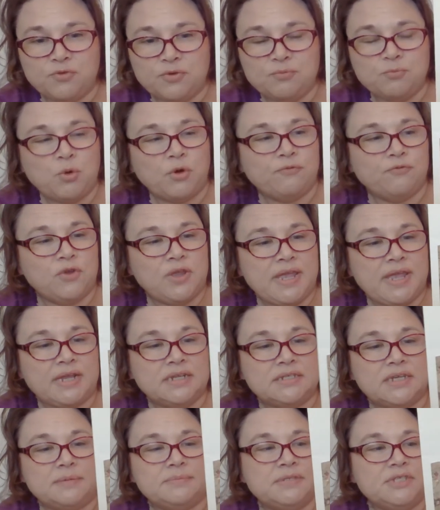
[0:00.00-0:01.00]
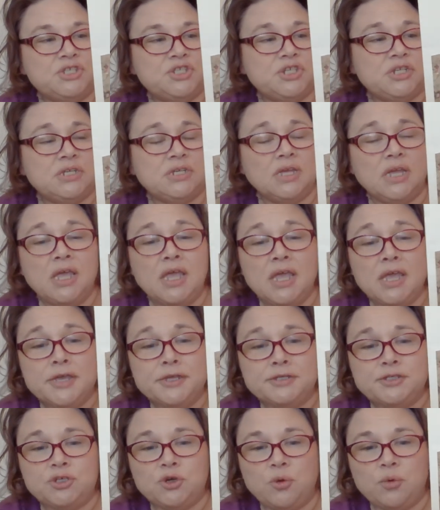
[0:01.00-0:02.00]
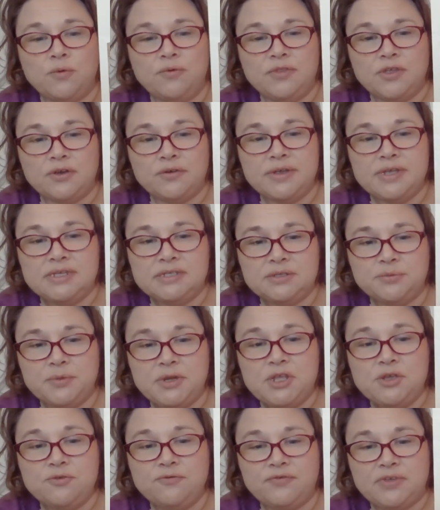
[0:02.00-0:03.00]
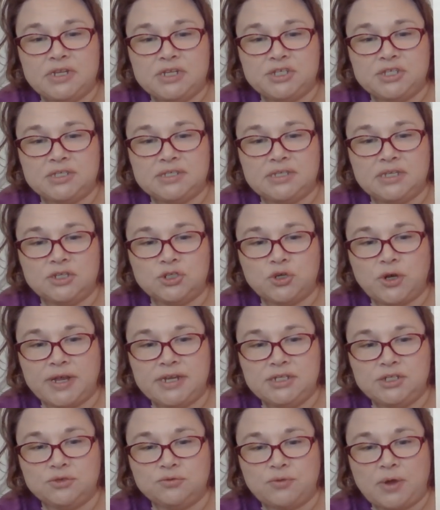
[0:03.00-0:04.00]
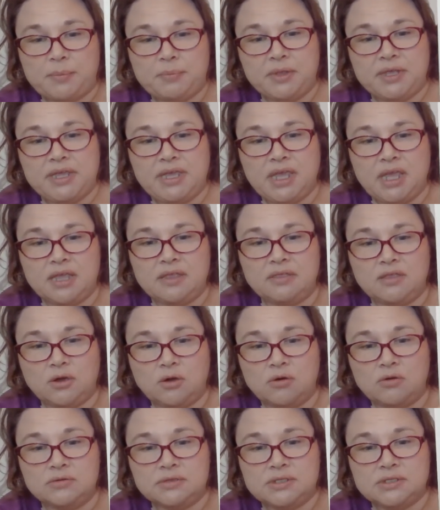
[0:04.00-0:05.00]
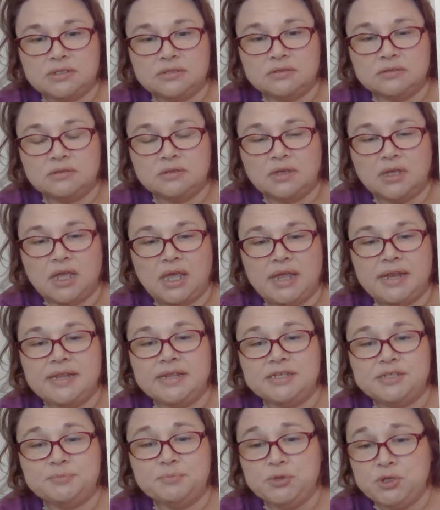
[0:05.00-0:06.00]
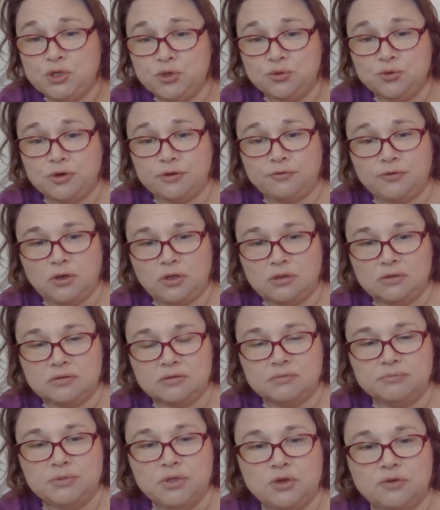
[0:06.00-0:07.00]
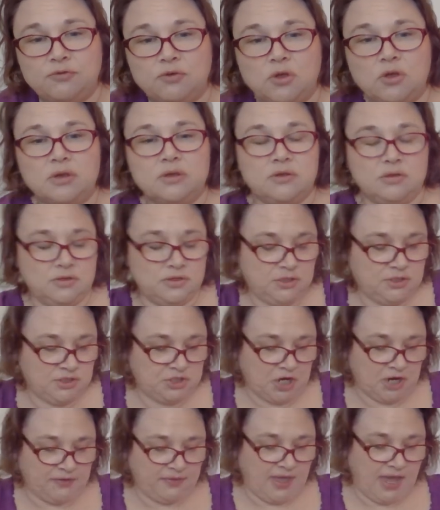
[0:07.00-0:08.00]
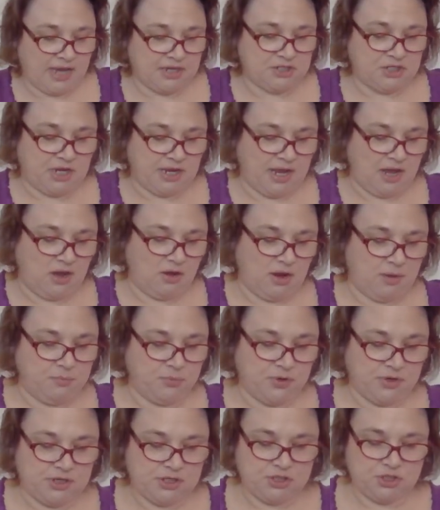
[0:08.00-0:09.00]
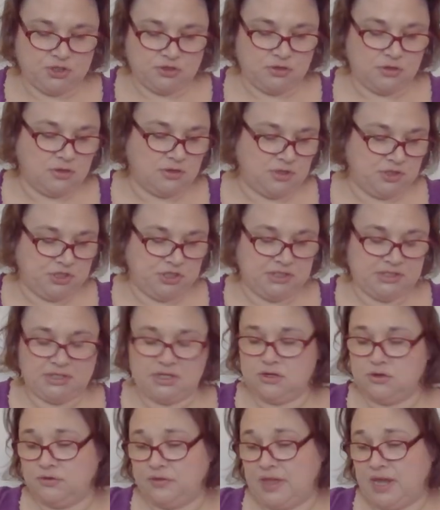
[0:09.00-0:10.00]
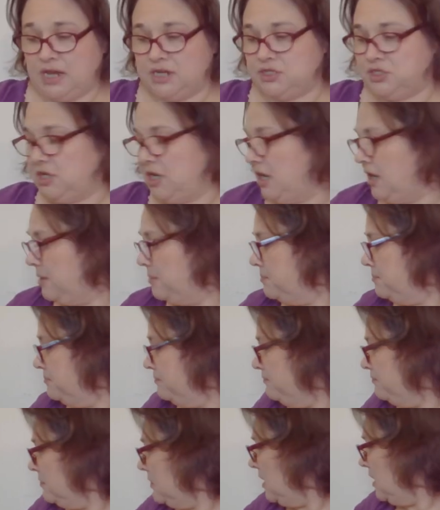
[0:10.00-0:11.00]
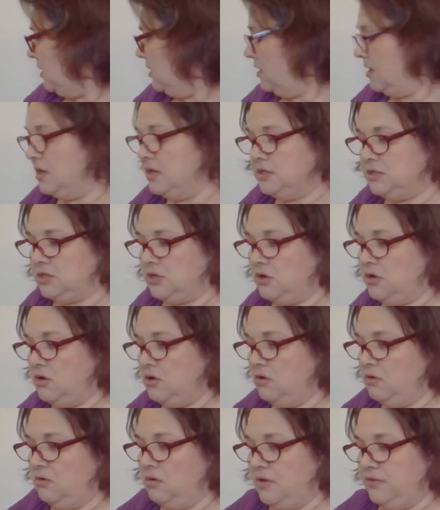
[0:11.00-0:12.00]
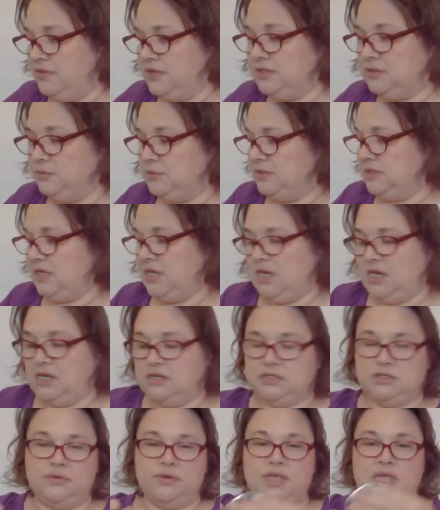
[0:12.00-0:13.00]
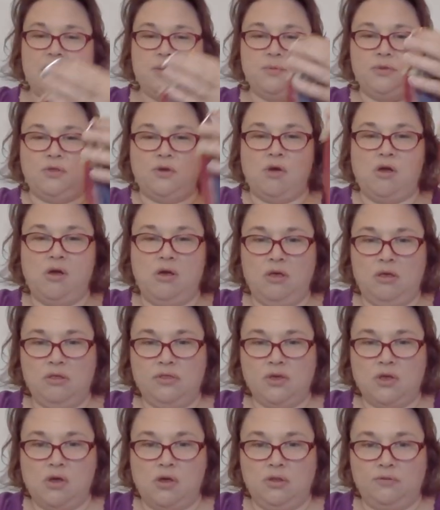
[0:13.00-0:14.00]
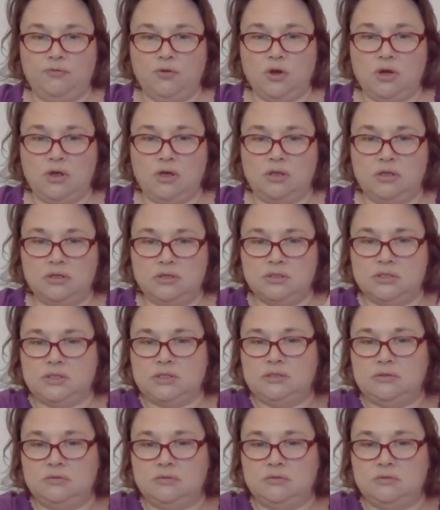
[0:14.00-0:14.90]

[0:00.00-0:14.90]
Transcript: more freehand type stitching. So there is somebody who finished this and tried to replicate those. And it's beautiful, beautiful. Check the hashtag out. I'm pretty sure she's under the hashtag. So this was a kit. So it came with all the called for colors.